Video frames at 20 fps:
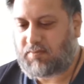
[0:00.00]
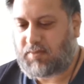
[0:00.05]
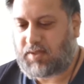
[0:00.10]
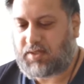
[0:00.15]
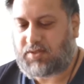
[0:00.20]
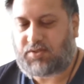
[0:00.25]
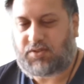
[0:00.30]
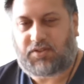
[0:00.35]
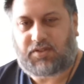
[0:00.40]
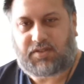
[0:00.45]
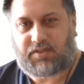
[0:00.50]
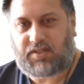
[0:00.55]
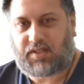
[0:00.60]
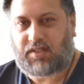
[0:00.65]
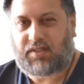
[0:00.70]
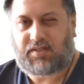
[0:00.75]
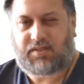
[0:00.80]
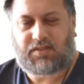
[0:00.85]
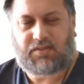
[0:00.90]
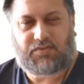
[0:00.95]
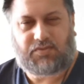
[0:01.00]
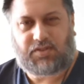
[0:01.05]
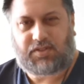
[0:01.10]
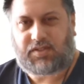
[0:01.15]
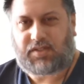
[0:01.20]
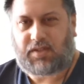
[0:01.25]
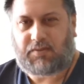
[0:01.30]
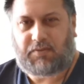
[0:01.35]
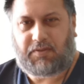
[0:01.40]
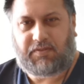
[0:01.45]
it's not to say this is the
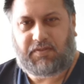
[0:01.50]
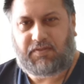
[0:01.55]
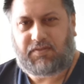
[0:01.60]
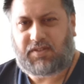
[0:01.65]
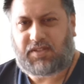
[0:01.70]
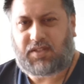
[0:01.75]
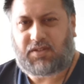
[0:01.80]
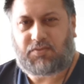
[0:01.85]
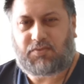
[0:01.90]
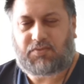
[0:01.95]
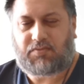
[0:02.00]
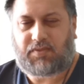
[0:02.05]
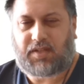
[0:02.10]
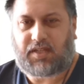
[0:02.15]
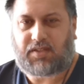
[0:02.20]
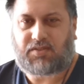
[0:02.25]
first time I've ever done